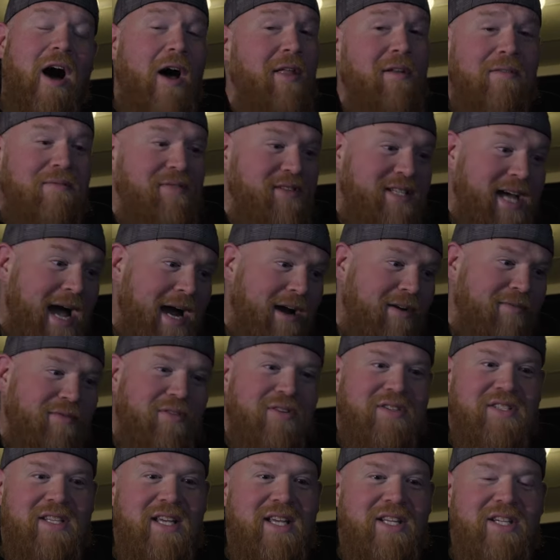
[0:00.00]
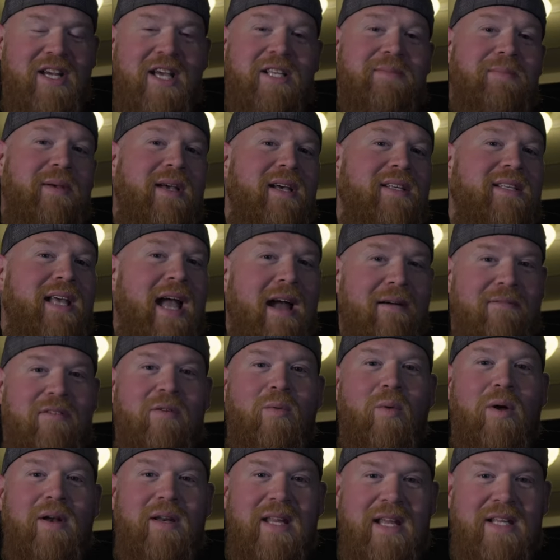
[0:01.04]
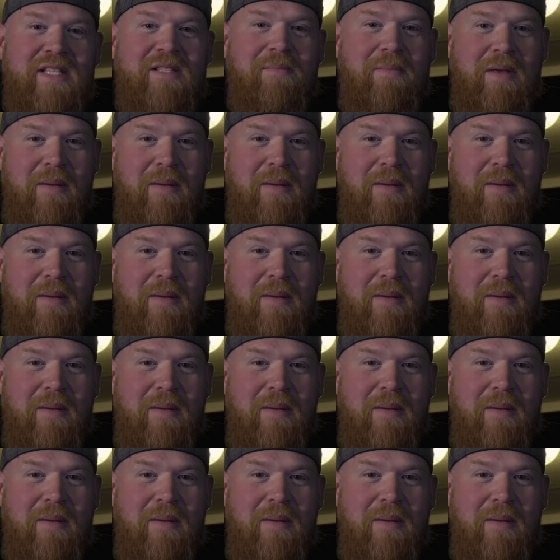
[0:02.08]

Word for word: Other photographers, DJs, because everyone needs